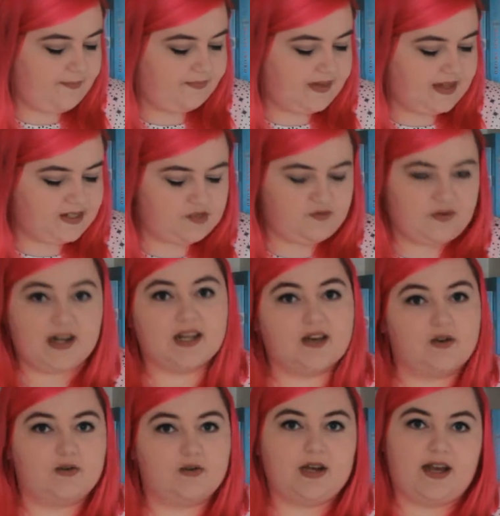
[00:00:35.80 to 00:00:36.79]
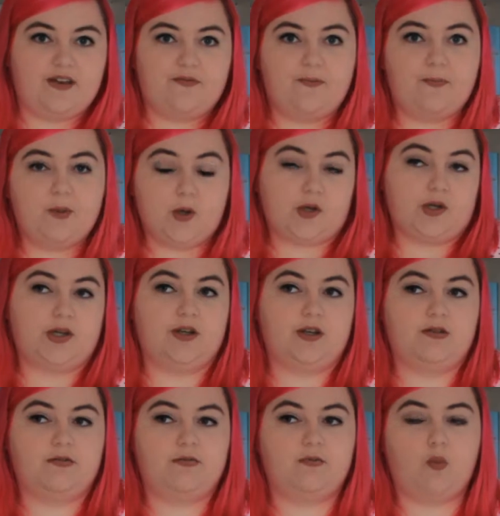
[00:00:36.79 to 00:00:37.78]
there's this really cool kind of book
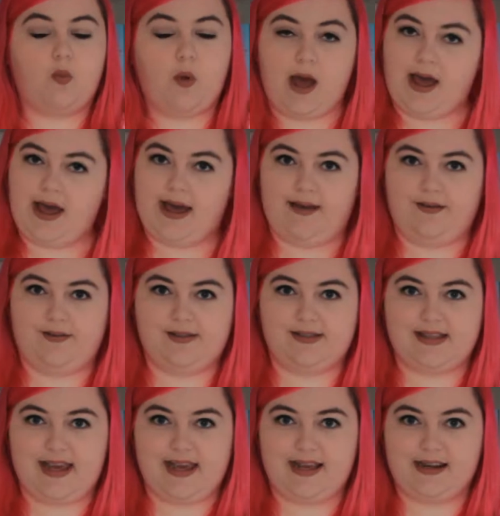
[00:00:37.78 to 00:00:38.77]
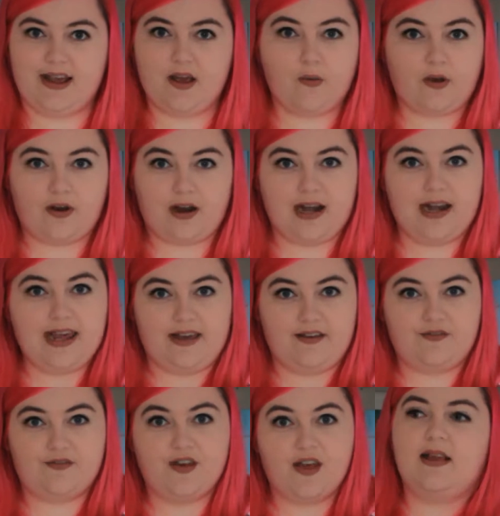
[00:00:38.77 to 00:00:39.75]
warehouse thing near where I
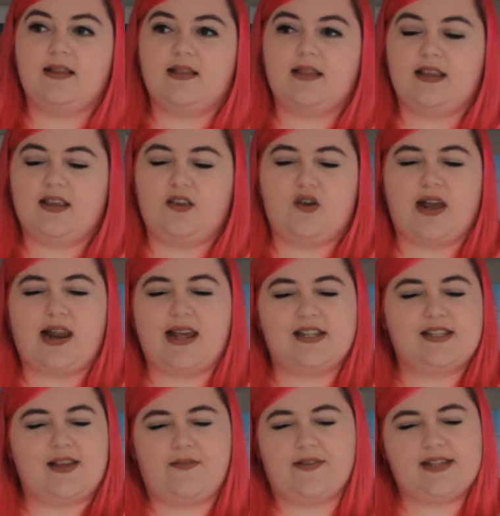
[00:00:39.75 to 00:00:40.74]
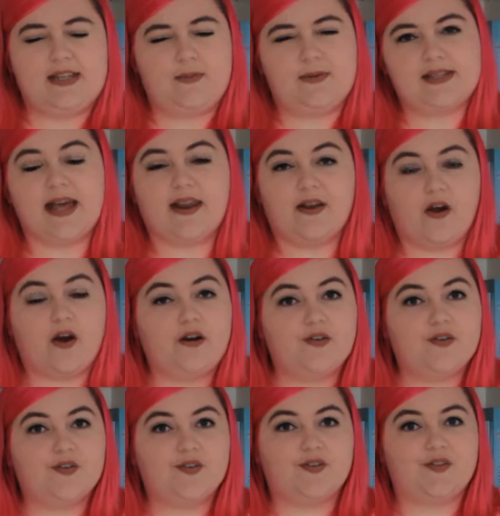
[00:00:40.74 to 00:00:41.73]
live. You get like 70%
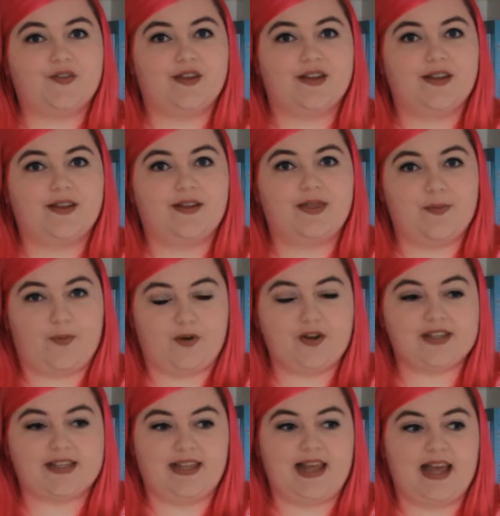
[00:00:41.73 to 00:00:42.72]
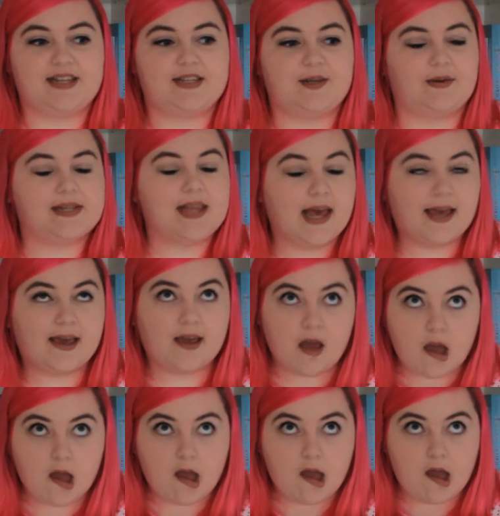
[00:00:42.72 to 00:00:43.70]
off the books in there, so it's like
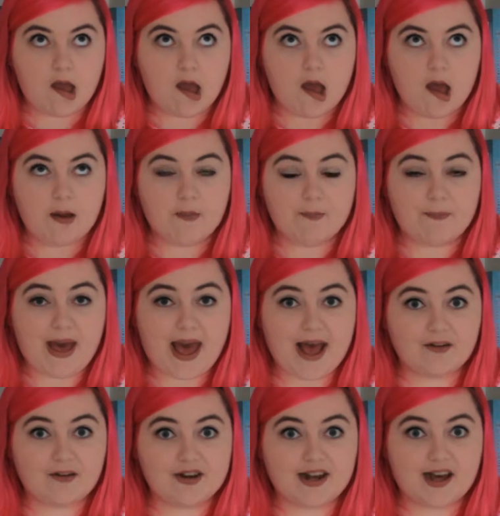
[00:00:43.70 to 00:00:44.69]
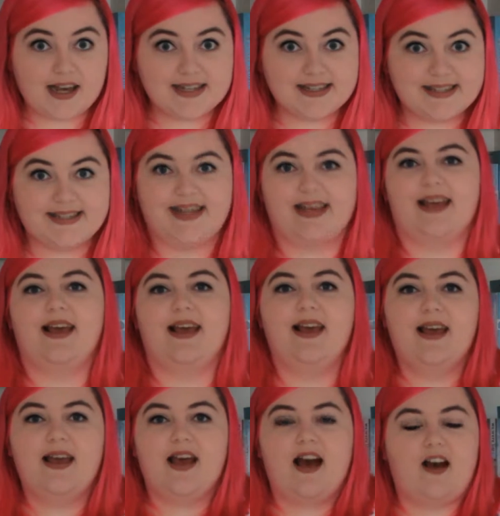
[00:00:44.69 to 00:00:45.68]
paradise.
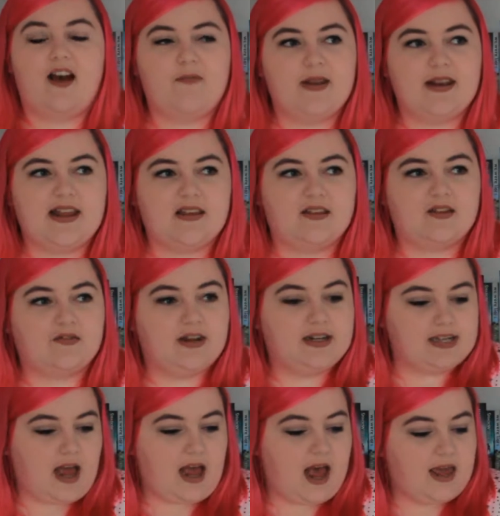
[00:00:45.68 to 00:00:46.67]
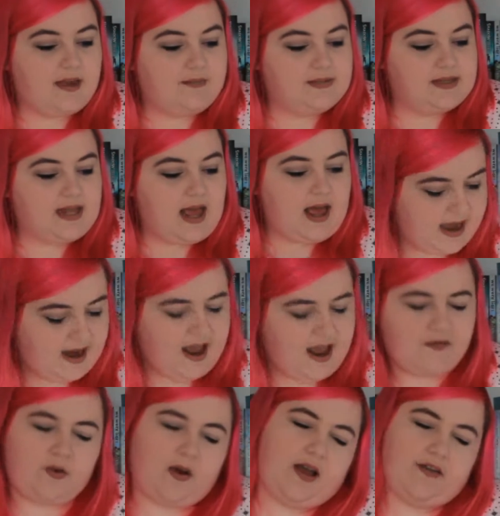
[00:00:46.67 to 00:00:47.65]
I've been in there 3 times and I
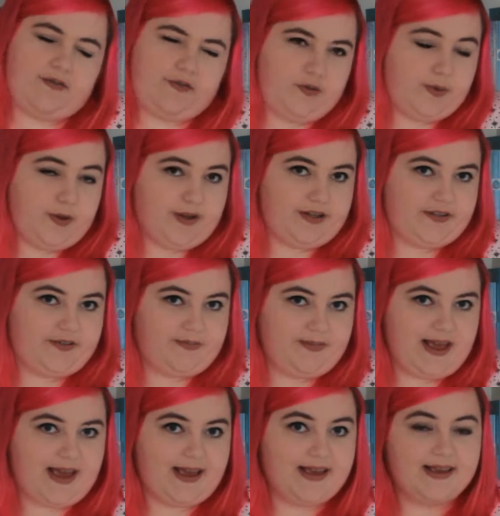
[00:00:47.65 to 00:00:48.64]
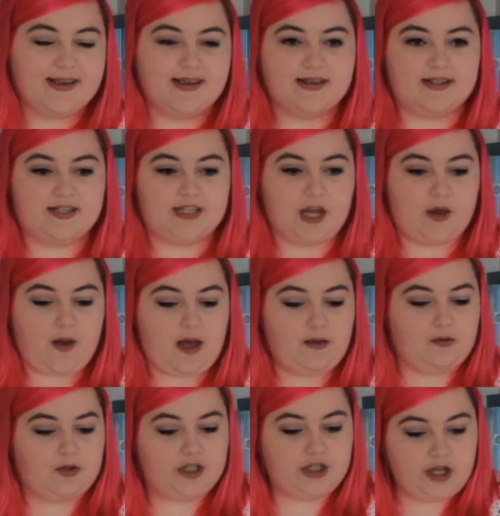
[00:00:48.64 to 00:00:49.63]
have quite a few books from there, so I
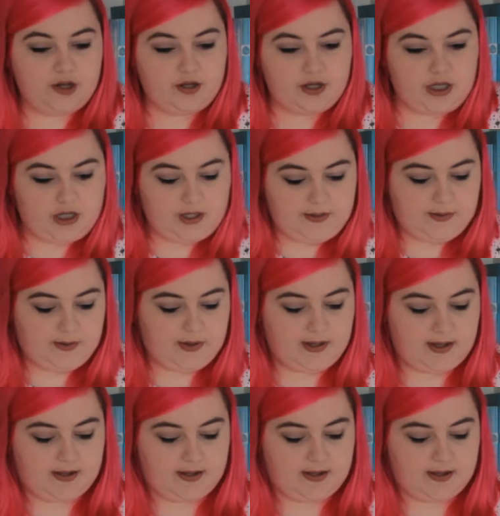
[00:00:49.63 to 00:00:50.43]
will show you